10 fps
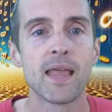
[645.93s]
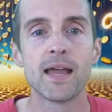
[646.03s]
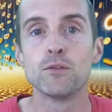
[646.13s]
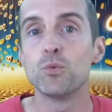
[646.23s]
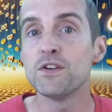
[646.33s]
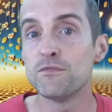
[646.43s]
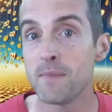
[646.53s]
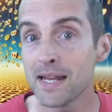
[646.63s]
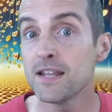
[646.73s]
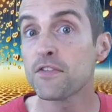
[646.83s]
And we've
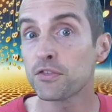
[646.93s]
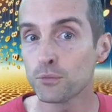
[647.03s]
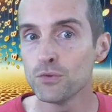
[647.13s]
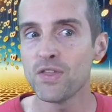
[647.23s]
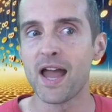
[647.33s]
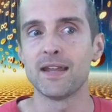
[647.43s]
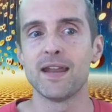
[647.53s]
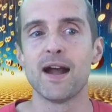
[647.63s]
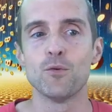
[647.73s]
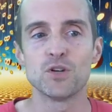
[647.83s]
made it through that
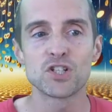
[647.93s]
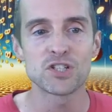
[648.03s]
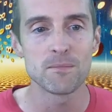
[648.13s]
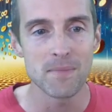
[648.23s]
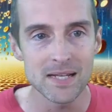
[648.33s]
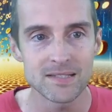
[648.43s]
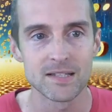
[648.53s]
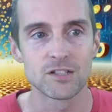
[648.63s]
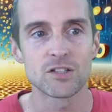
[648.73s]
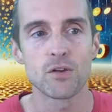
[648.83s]
now, which is
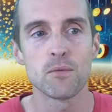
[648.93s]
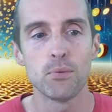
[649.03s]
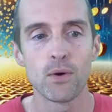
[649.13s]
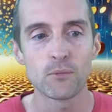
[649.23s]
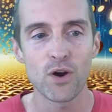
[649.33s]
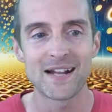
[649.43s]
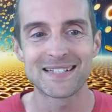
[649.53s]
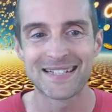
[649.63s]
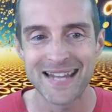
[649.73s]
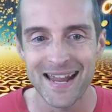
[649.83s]
amazing. So the point we're at
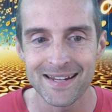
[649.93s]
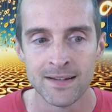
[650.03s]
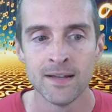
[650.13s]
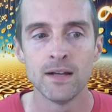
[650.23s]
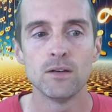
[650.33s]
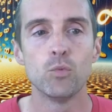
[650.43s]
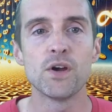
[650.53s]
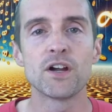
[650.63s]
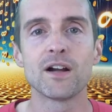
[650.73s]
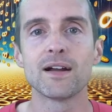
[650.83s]
today,
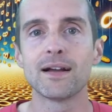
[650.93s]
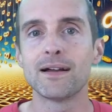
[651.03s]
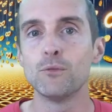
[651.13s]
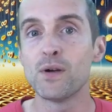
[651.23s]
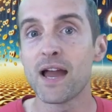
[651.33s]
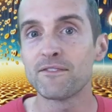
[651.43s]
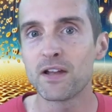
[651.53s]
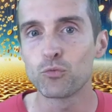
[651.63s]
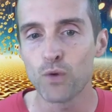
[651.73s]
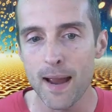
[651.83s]
we have
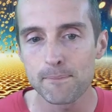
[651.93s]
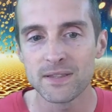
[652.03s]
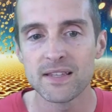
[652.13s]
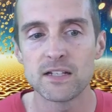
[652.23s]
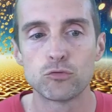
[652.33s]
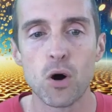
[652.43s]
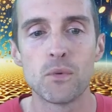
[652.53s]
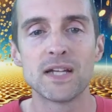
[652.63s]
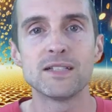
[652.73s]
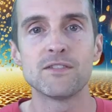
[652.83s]
a rapidly
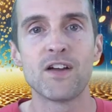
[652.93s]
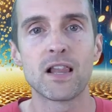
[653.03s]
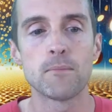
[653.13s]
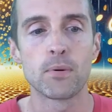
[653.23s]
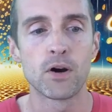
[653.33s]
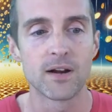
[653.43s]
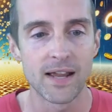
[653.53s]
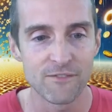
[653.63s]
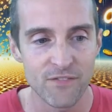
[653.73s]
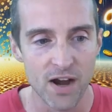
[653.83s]
growing developer
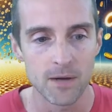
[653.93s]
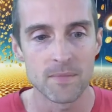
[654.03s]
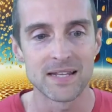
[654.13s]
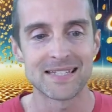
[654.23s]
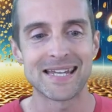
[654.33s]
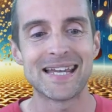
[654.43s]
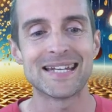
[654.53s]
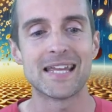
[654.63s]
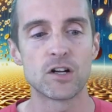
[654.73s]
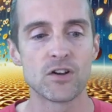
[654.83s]
environment
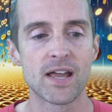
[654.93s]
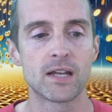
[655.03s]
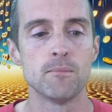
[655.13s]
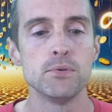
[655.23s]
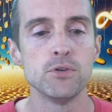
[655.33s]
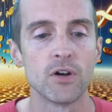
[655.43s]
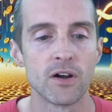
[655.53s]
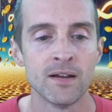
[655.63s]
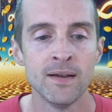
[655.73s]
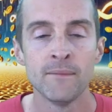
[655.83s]
in internet
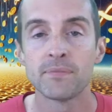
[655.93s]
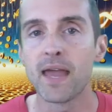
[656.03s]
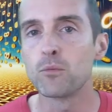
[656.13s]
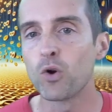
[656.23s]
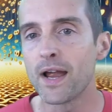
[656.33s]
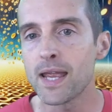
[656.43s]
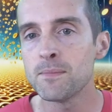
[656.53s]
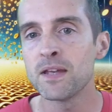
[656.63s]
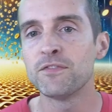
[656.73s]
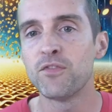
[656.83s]
computer, and we're
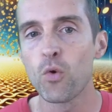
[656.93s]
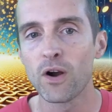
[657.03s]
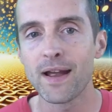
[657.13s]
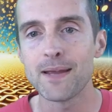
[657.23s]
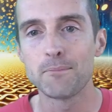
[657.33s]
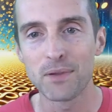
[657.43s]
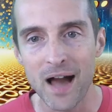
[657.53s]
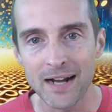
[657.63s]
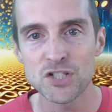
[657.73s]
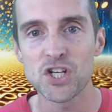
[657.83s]
aiming for a
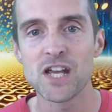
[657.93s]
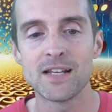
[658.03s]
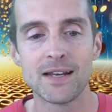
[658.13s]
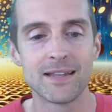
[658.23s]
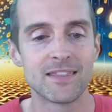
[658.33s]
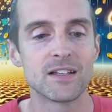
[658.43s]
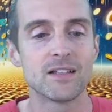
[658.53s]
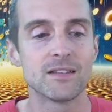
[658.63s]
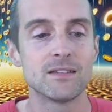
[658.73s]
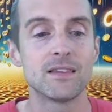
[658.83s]

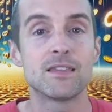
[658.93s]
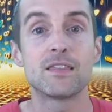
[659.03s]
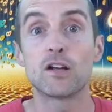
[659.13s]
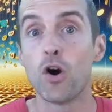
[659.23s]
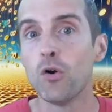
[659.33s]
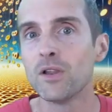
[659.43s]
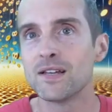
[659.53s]
blockchain. The goal